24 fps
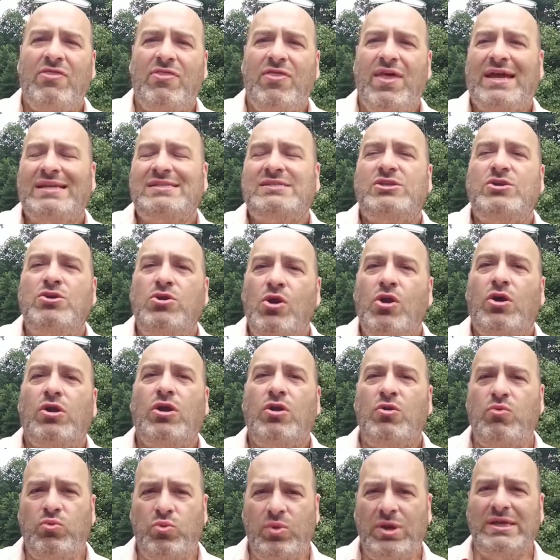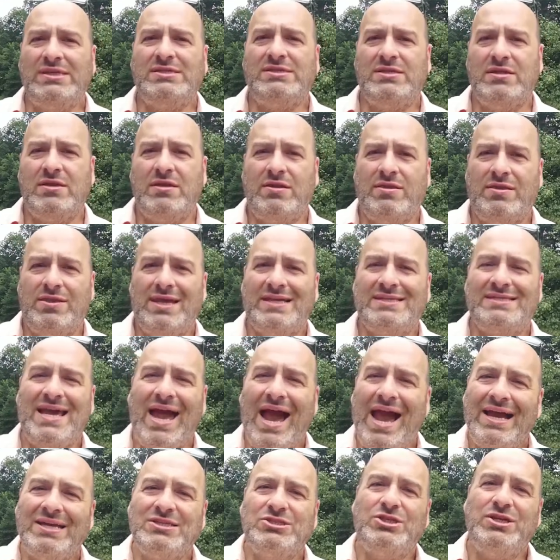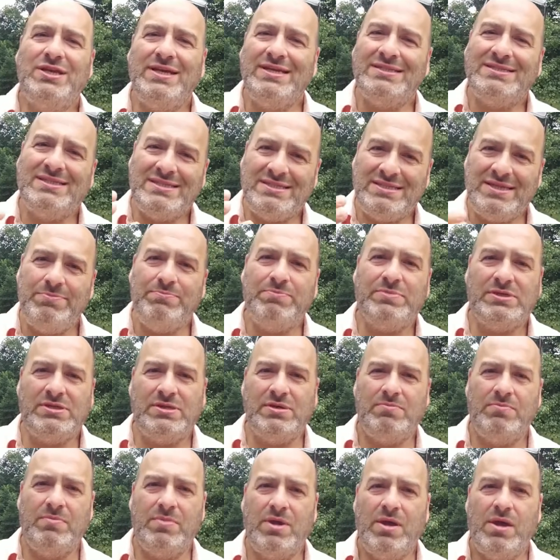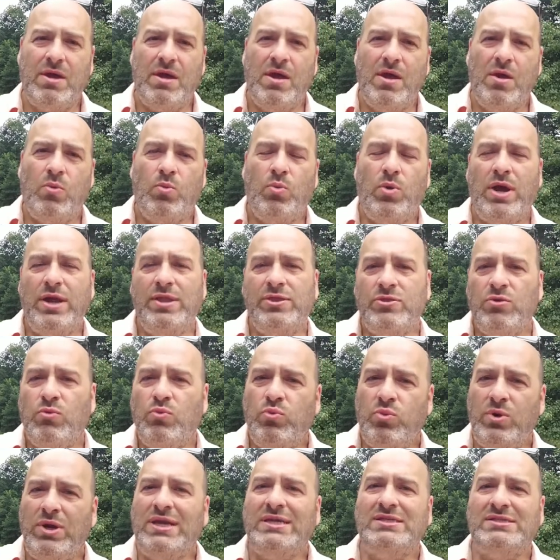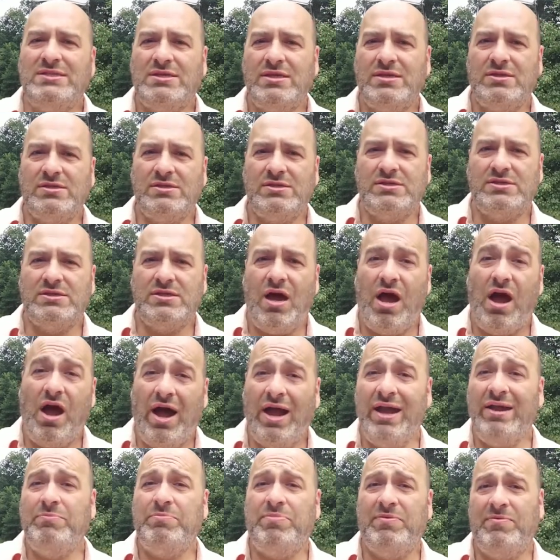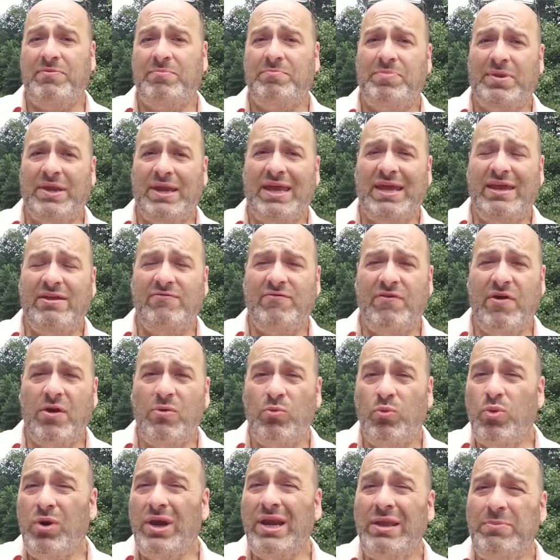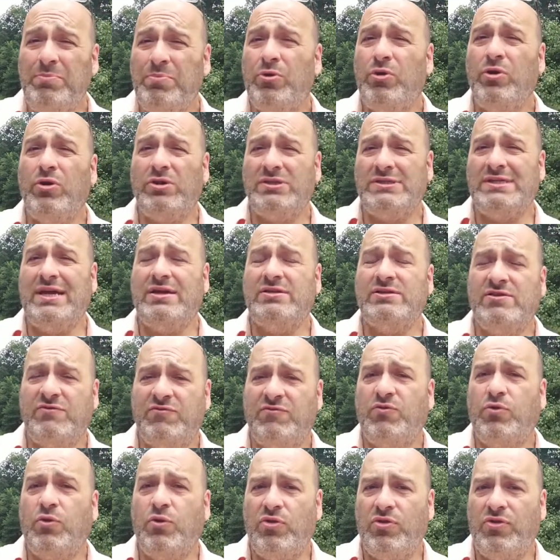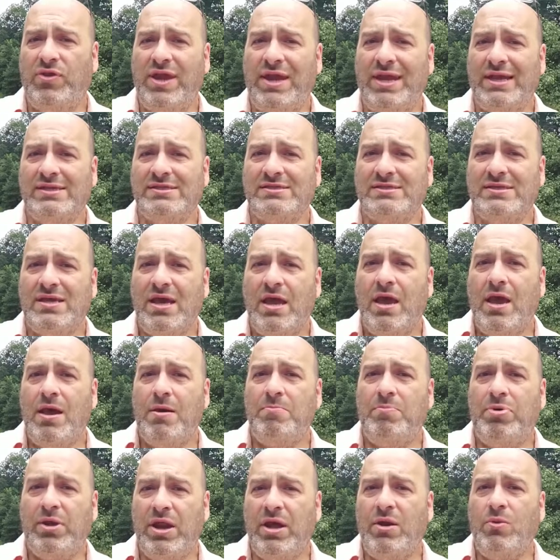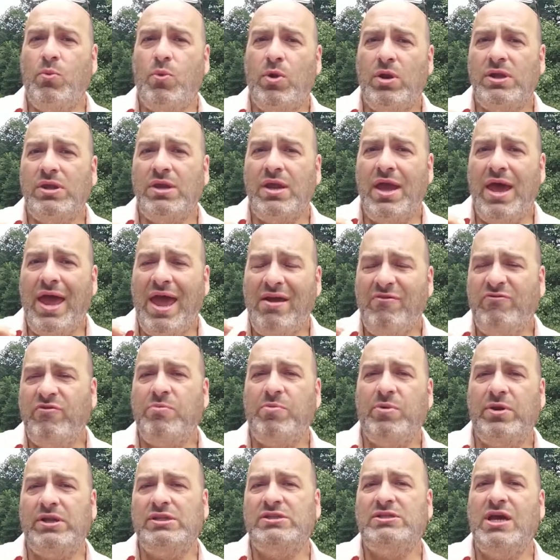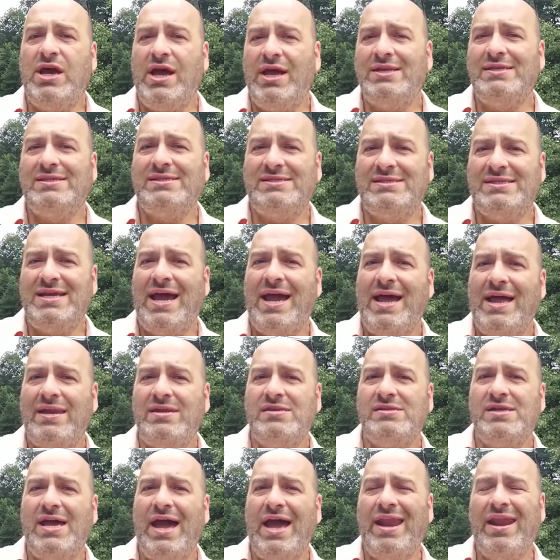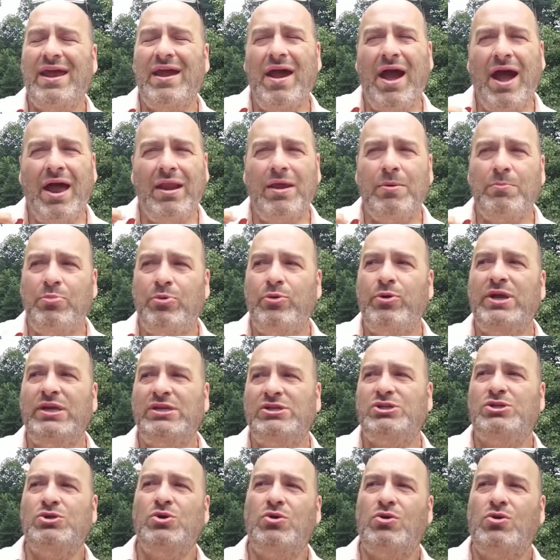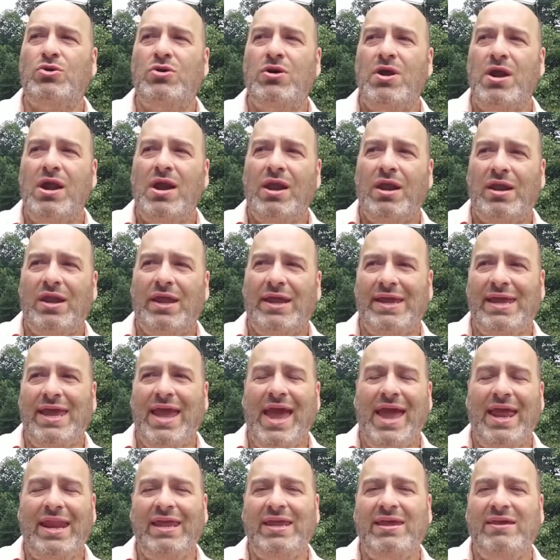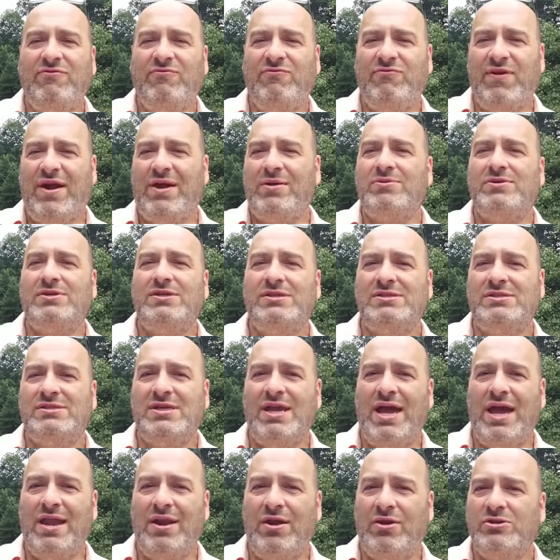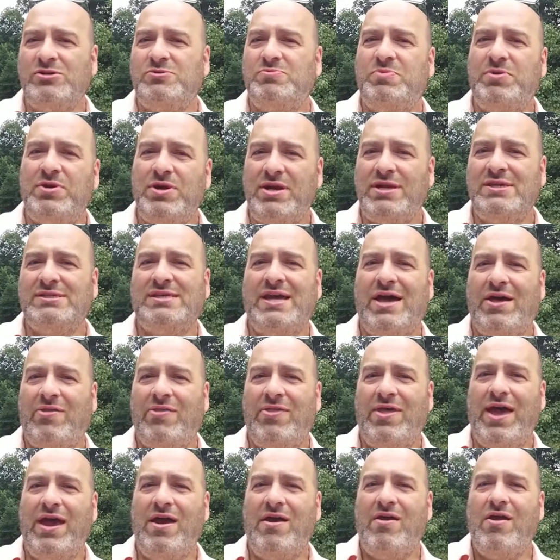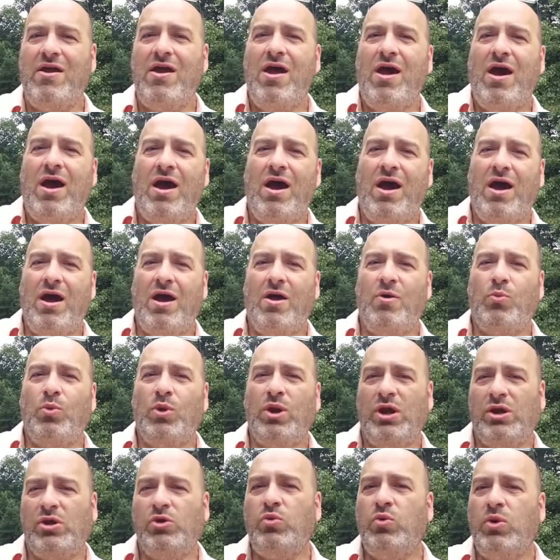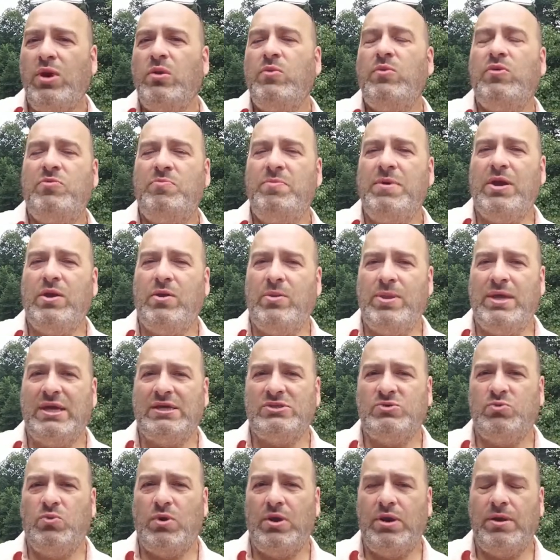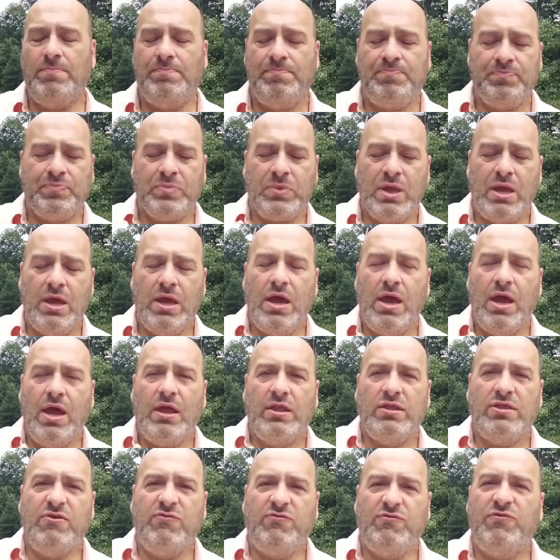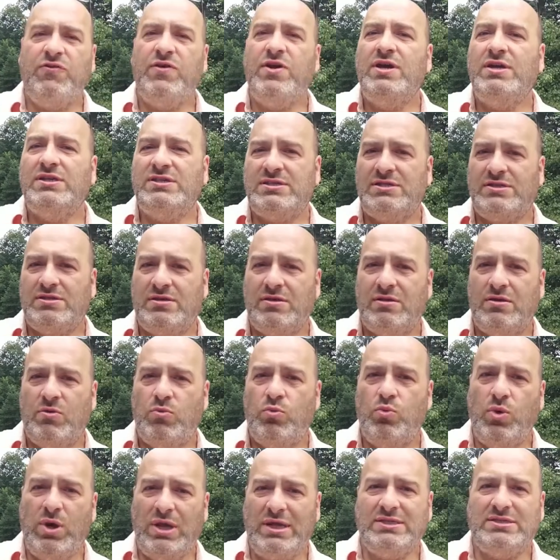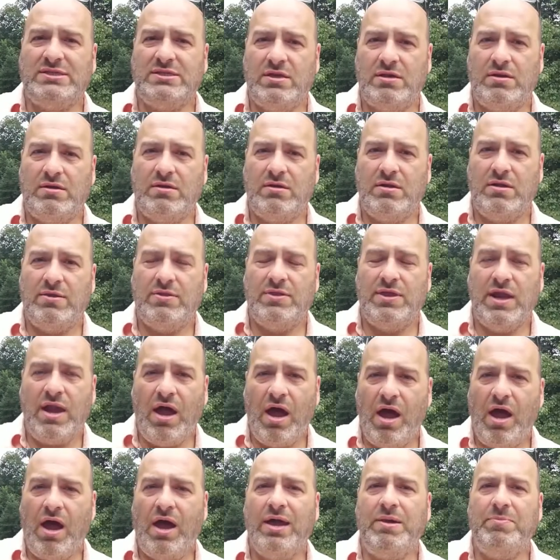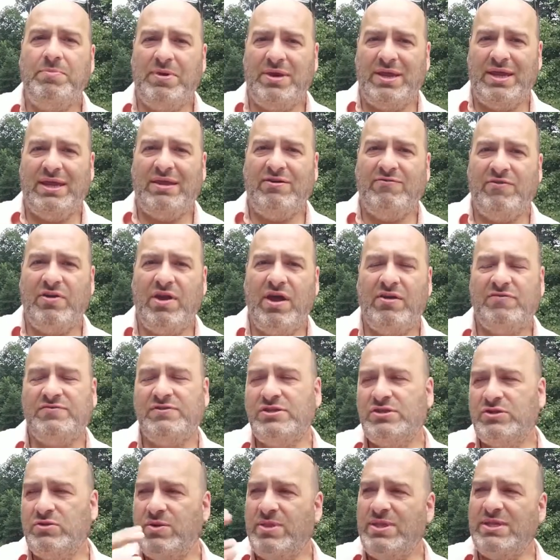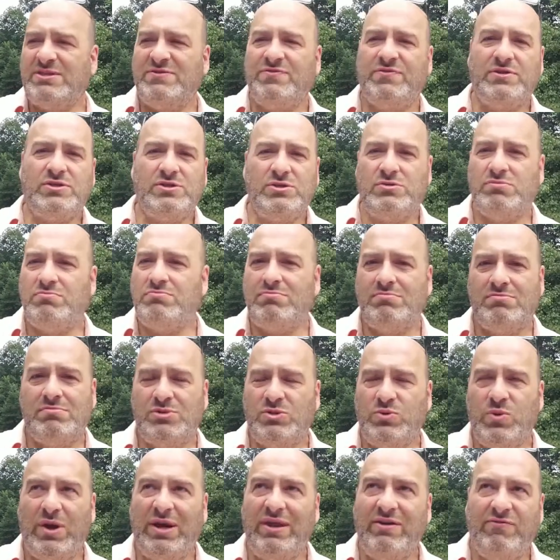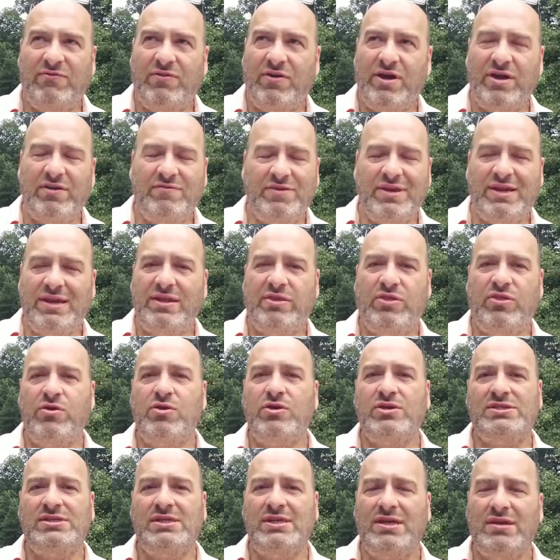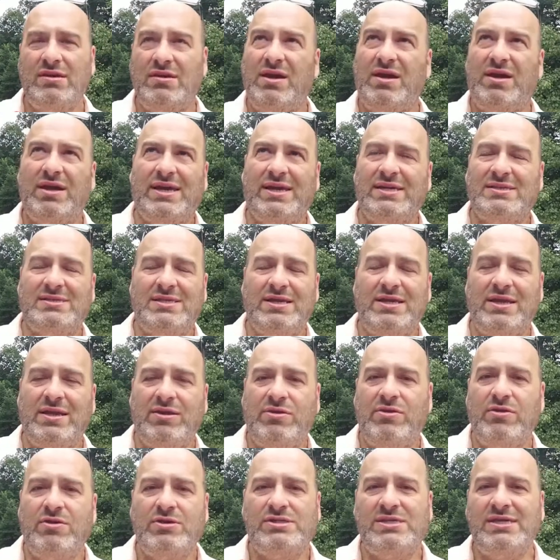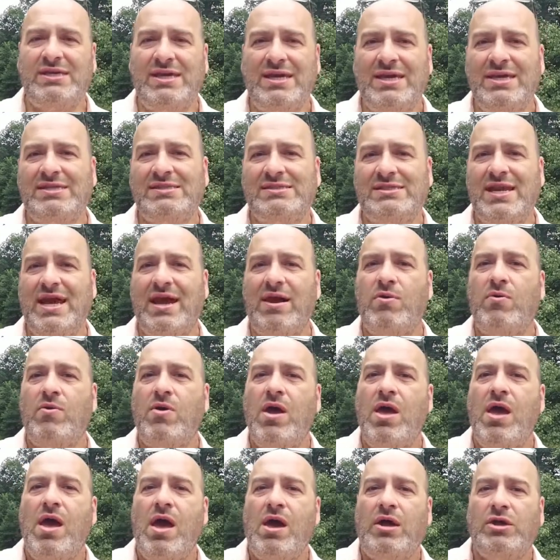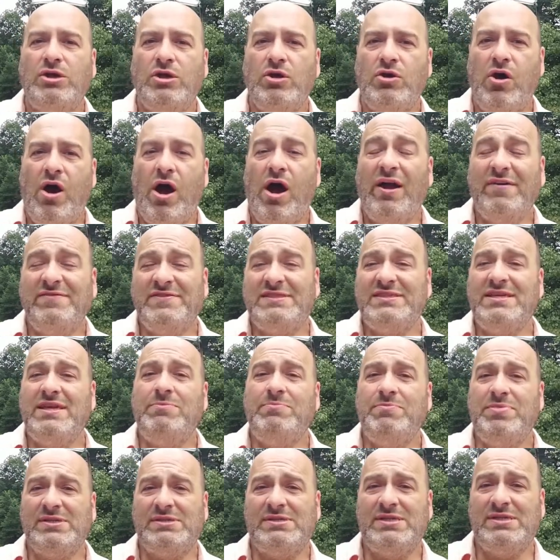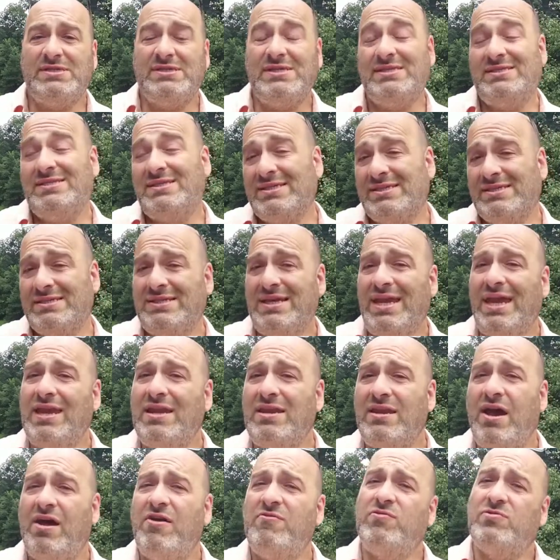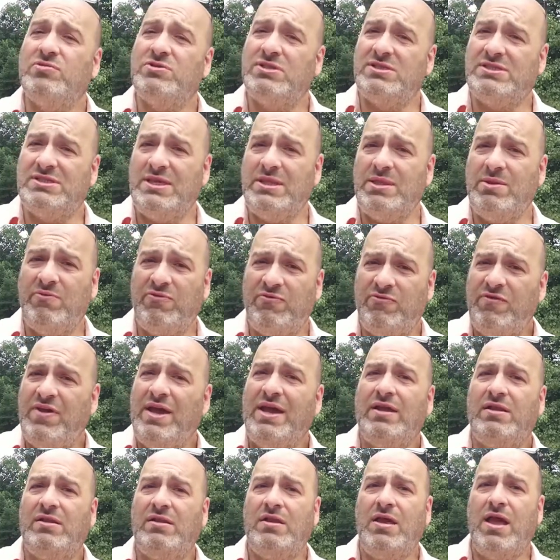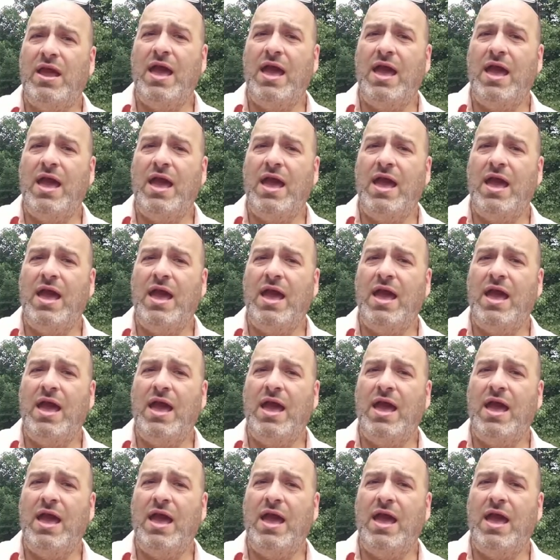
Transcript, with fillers: That's not a reason, that's actually a symptom right? The reasons, I believe, really boil down to four things. But I want everybody to understand, and, I, and I'm pretty sure, like any founders and entrepreneurs out there, uh, will agree with me on this one. The first reason that I believe, and after doing this for 25, nearly 30, I guess nearly 30 years now, you know, I've seen businesses succeed, I've also seen them fail.